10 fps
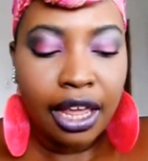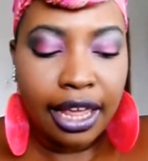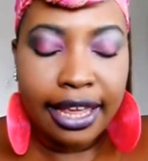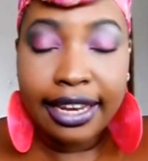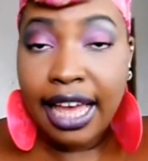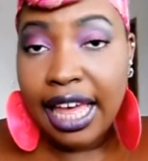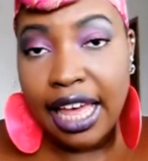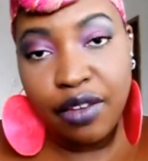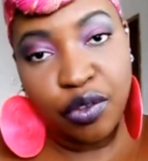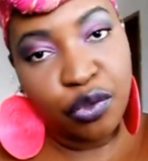and I
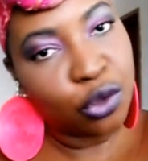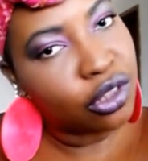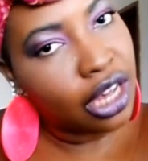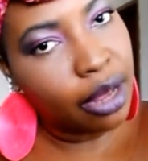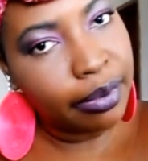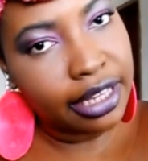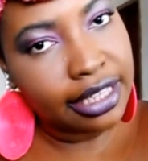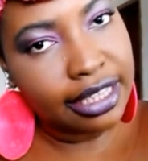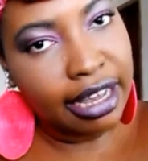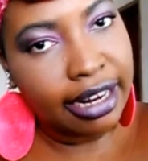have a few topics
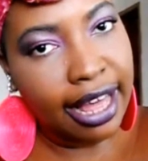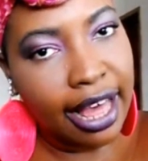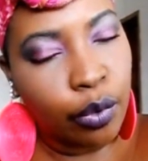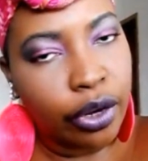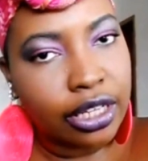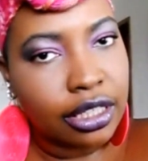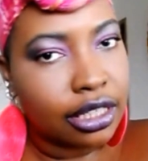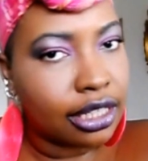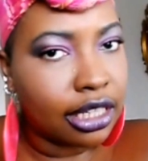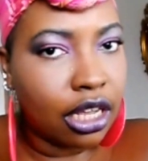that I wanted to
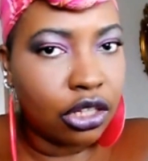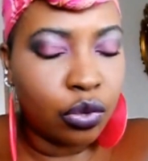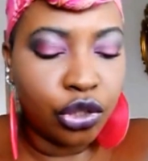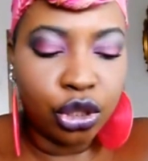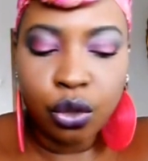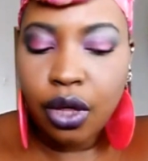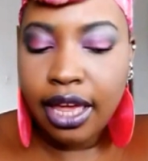discuss with you.